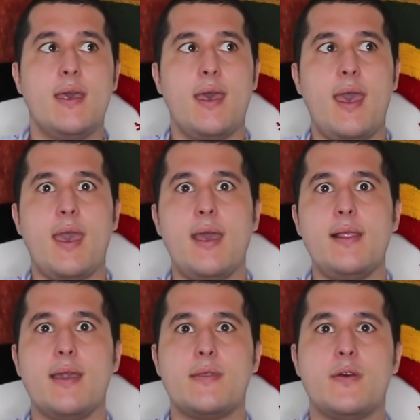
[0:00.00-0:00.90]
hey, I
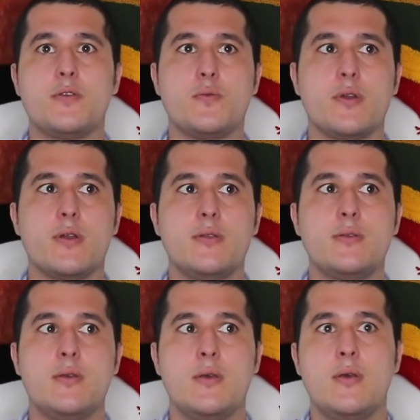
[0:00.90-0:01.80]
like those
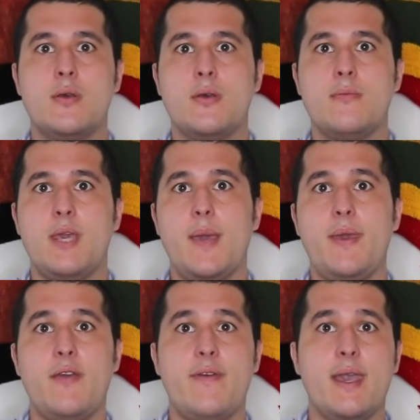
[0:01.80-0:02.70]
words.
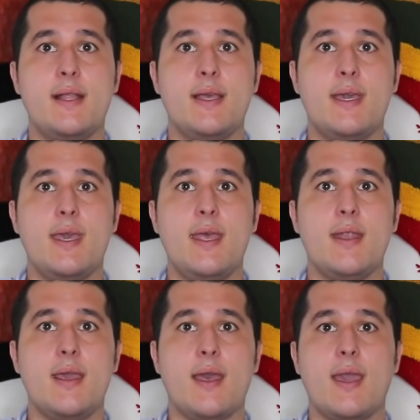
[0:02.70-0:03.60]
Maybe if I click in,
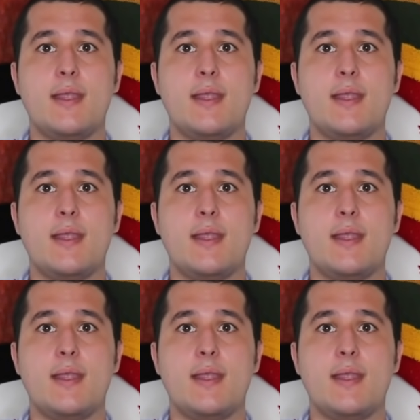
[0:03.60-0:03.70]
I